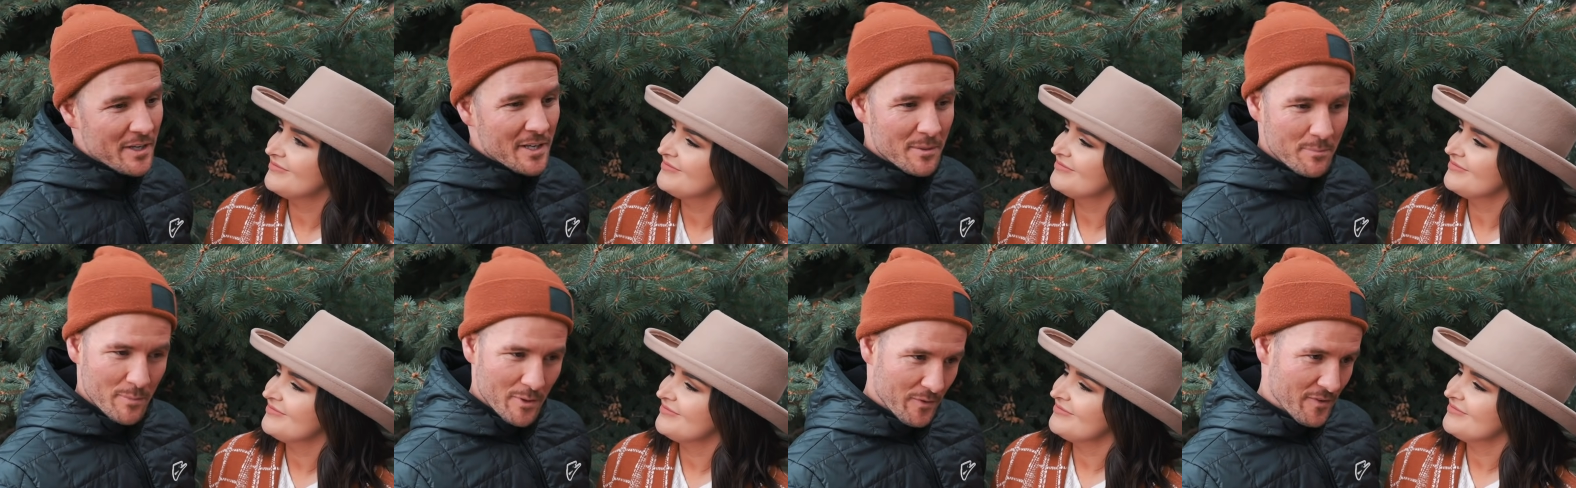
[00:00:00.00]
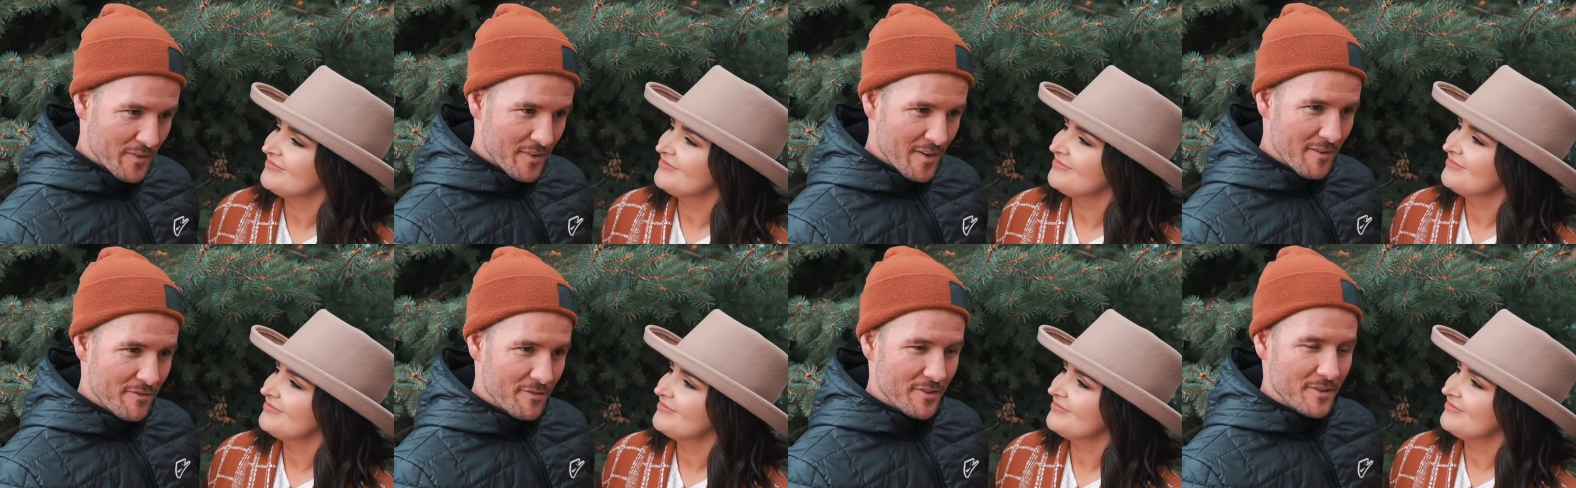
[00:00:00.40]
Speaker 1: can build
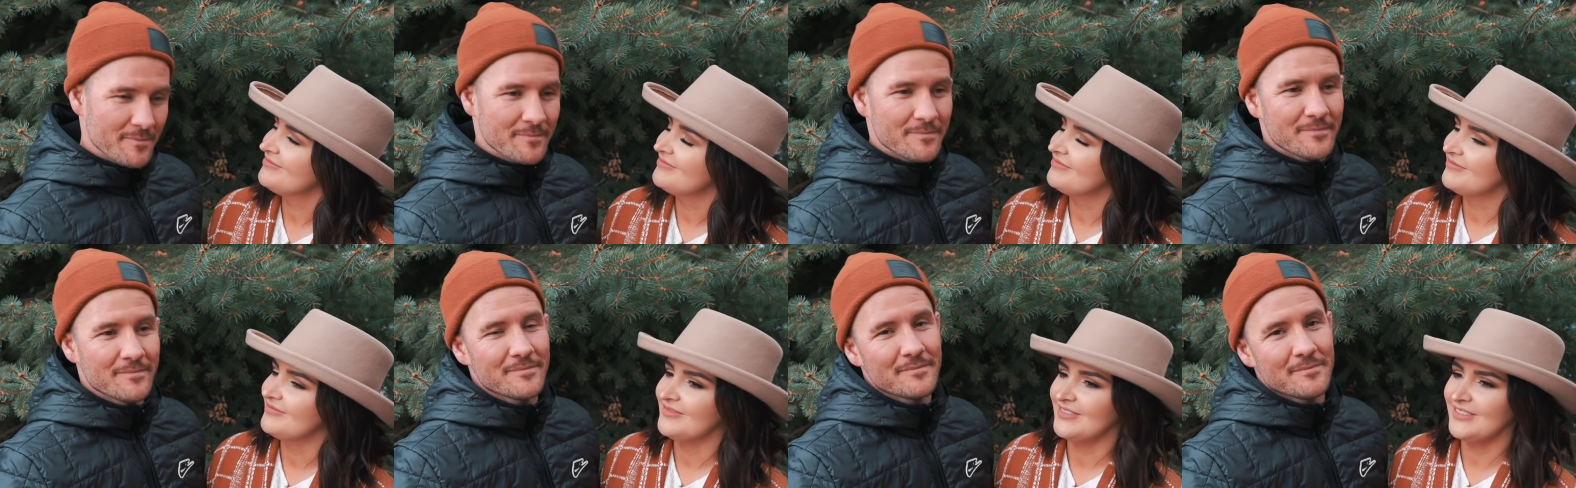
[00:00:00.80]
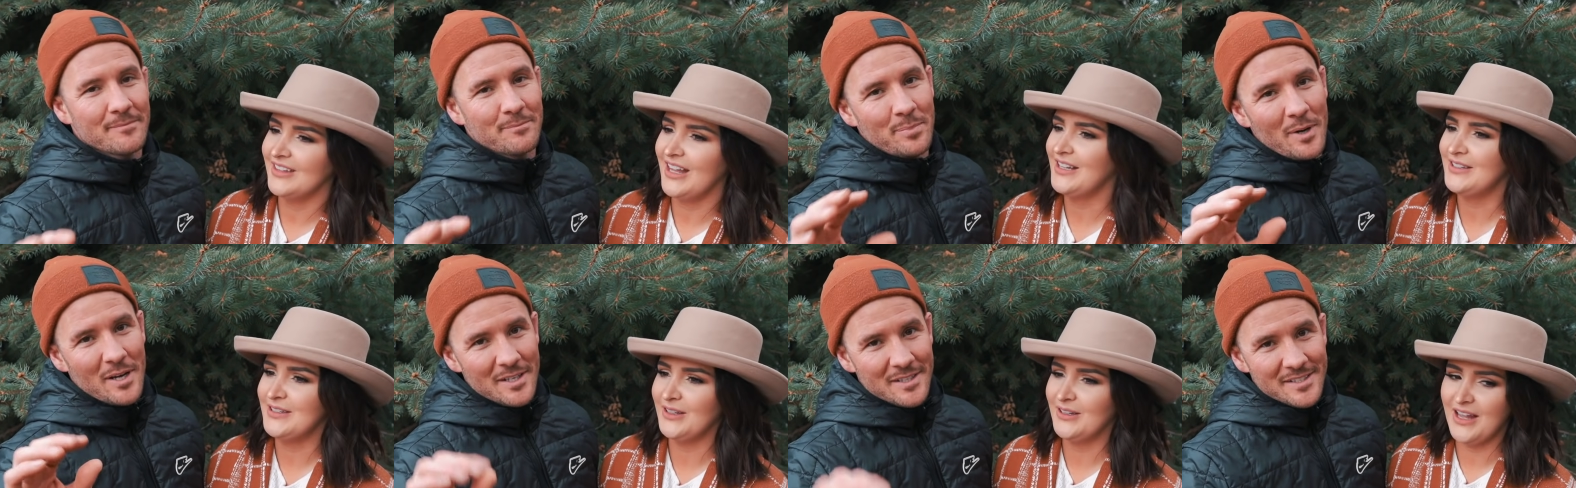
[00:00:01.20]
stuff.
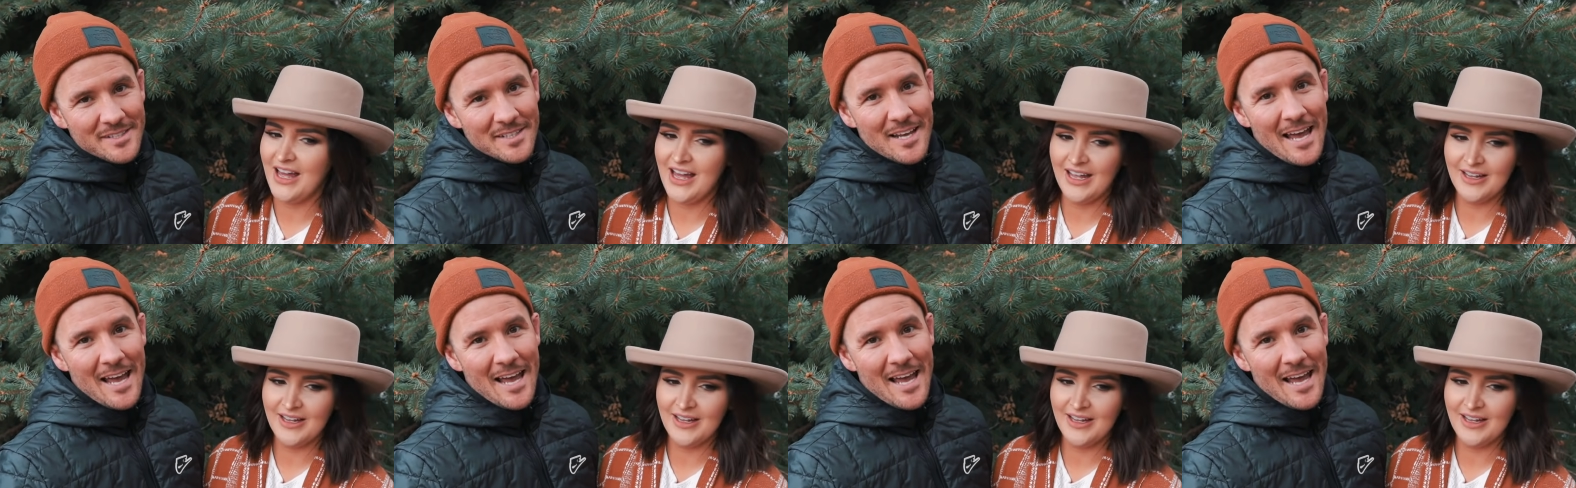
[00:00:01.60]
That's but a lie.